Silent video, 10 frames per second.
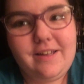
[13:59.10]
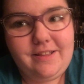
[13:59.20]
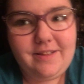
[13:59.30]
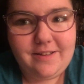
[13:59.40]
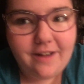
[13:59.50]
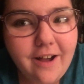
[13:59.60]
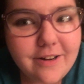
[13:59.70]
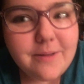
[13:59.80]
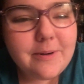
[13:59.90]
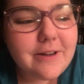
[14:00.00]
in the
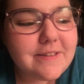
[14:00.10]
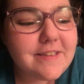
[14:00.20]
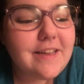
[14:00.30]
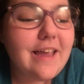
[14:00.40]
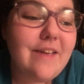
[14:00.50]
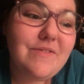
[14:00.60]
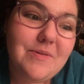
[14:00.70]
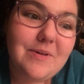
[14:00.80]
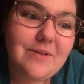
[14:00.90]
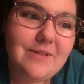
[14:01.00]
audiobook, it's like, if
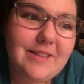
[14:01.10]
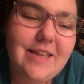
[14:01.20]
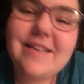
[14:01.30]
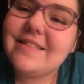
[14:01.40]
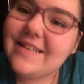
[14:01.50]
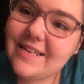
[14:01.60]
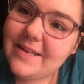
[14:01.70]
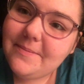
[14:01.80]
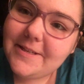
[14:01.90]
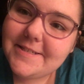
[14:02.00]
you want to read this,
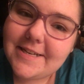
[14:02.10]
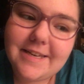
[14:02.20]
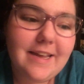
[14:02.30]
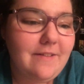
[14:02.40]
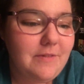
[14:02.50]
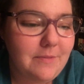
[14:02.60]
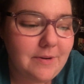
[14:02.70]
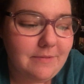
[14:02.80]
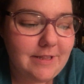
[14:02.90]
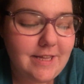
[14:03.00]
keep listening. If you
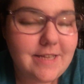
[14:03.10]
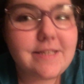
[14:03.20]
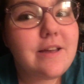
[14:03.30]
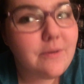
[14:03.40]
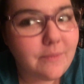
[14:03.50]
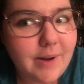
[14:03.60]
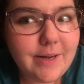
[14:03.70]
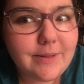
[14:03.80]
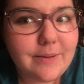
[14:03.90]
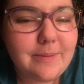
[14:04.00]
want to read this, wait
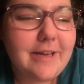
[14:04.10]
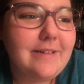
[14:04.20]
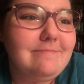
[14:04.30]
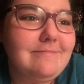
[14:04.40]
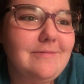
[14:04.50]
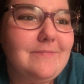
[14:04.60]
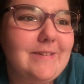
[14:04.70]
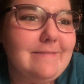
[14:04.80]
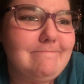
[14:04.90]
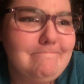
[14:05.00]
a little bit. I'm
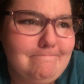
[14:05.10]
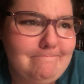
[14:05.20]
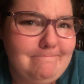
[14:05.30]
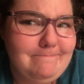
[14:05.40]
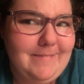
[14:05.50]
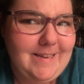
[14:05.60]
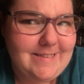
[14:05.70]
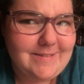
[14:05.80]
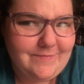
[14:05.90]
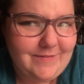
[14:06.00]
like, that
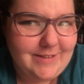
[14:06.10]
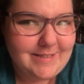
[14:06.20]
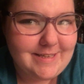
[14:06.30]
doesn't feel the